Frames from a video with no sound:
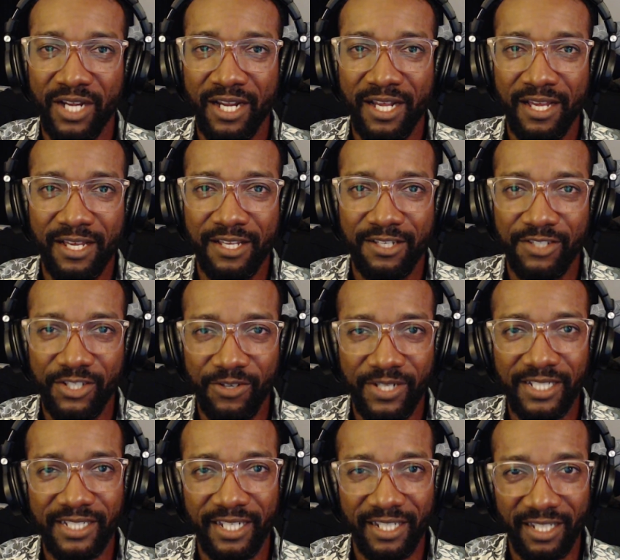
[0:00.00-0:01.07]
Sirius
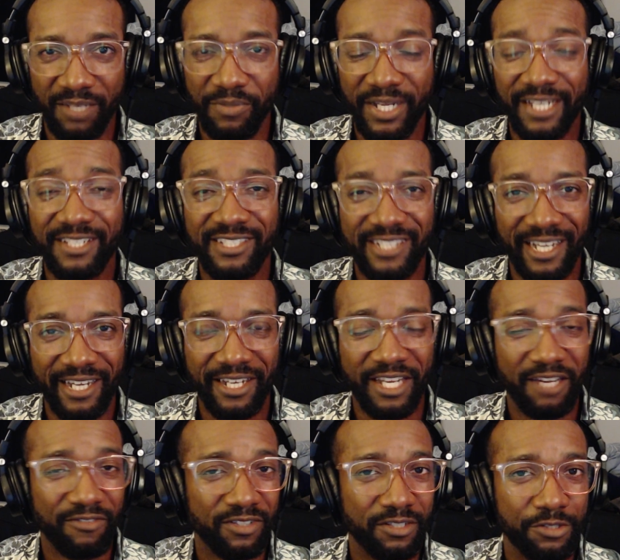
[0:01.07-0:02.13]
and Limnic's second
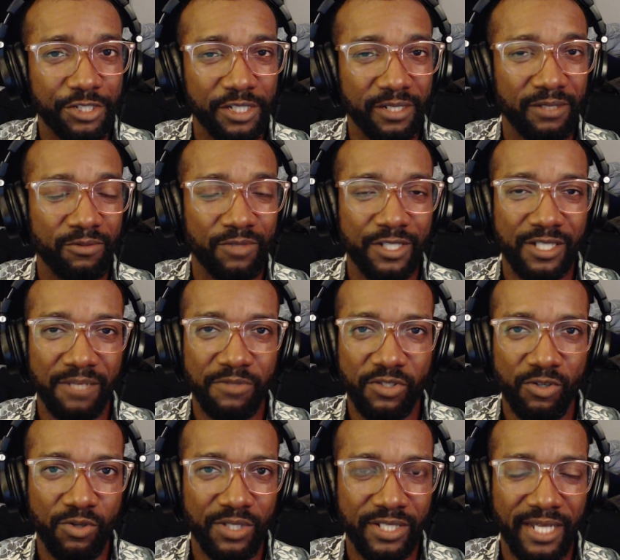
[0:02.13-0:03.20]
evolution, which I'm so
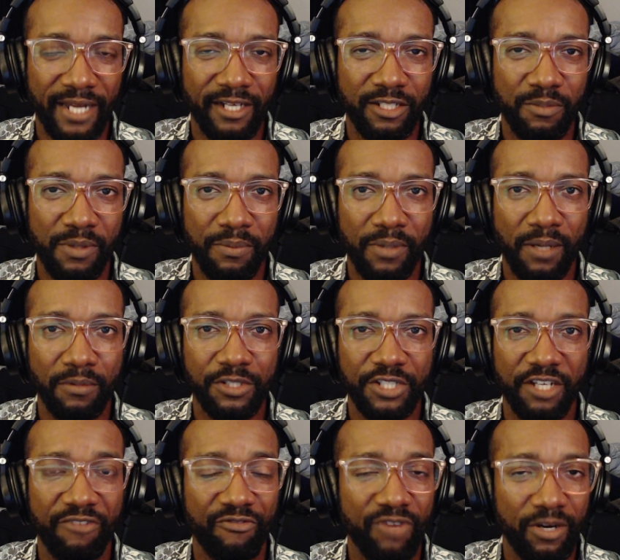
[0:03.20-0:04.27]
excited to be publishing
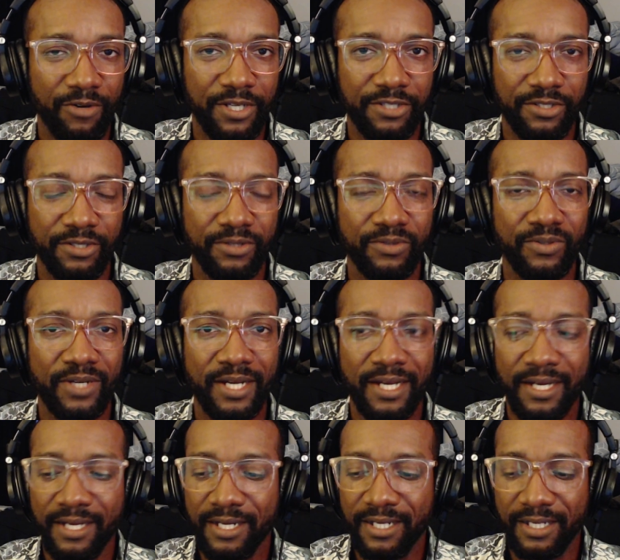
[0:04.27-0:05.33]
very soon.
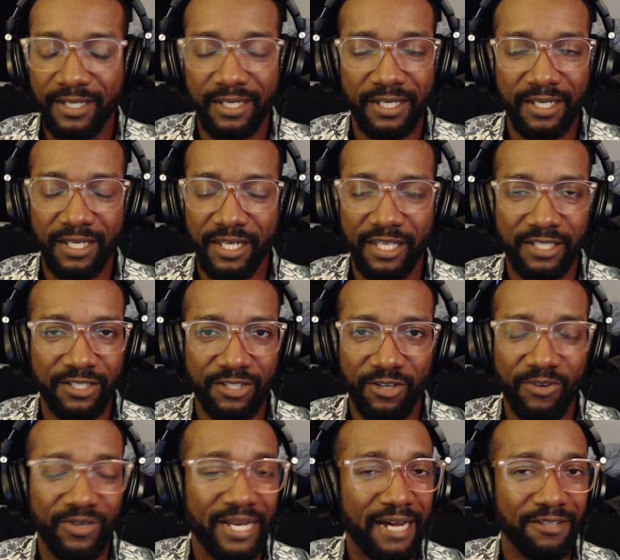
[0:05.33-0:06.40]
It's turned
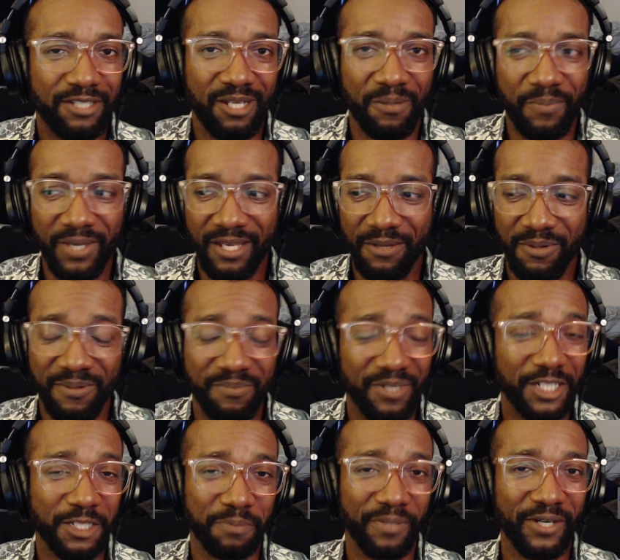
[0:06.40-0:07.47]
out to be
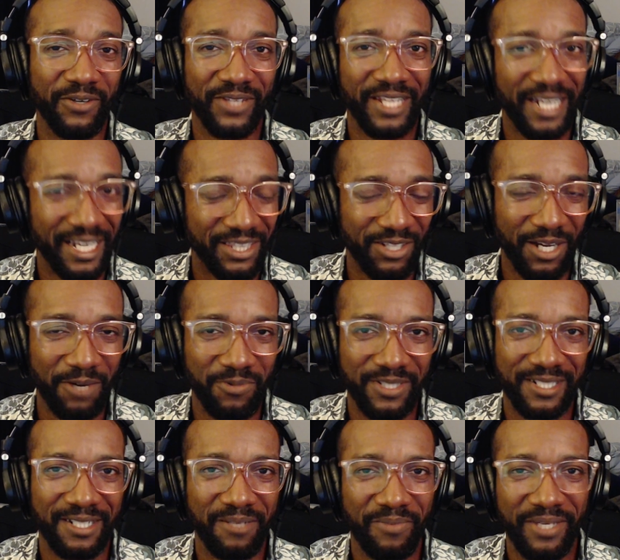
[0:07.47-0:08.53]
much bigger than I thought it was going
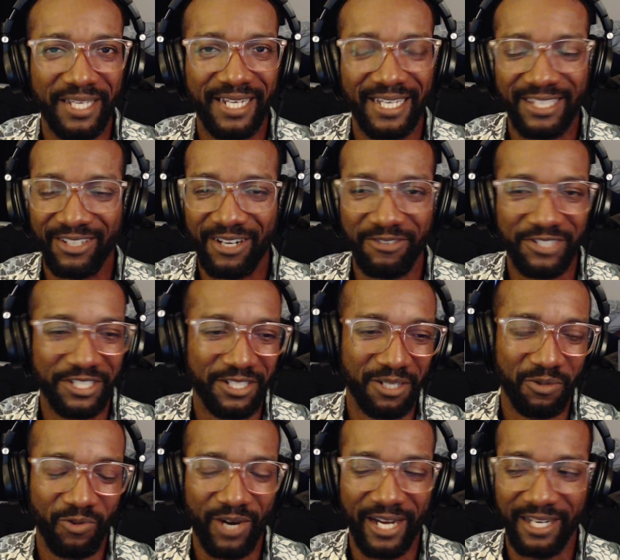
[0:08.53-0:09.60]
to be. I thought I was just going to
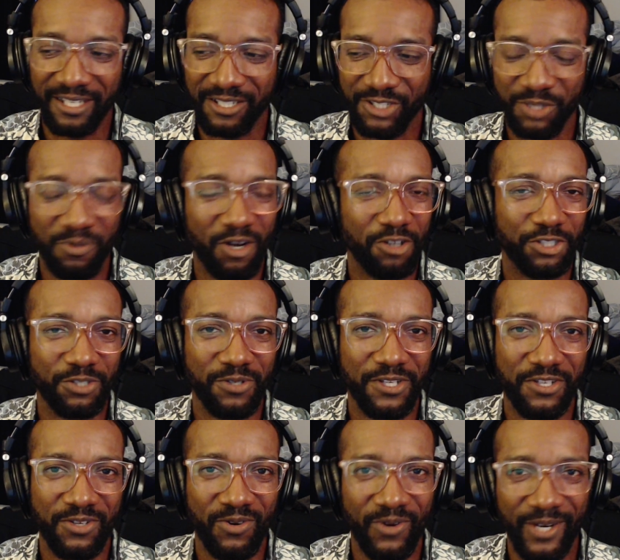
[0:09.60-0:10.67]
write a small short
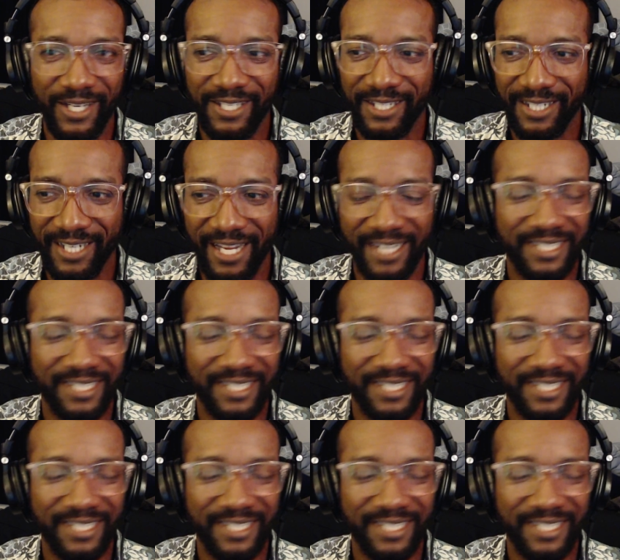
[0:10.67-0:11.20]
story to connect